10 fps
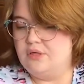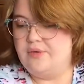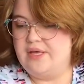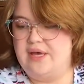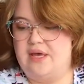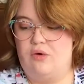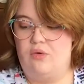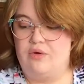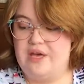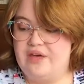Okay,
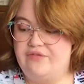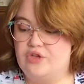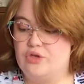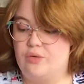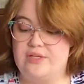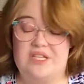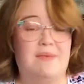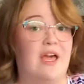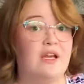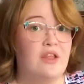or if you're going
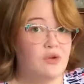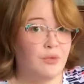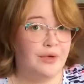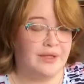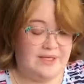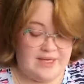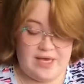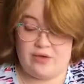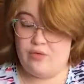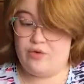to make another
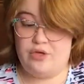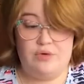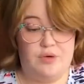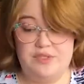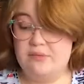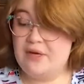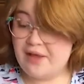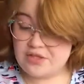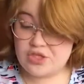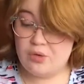Whirligig, or you know
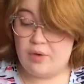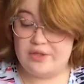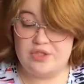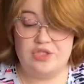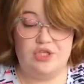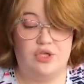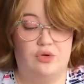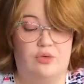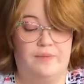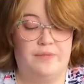someone else who wants
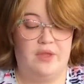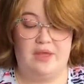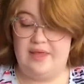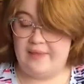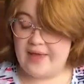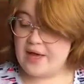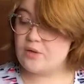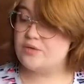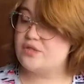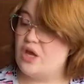to in the
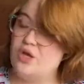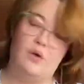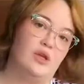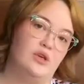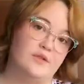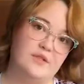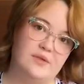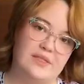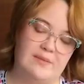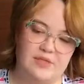house, you can use
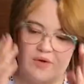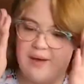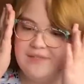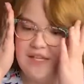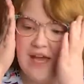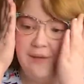those same scraps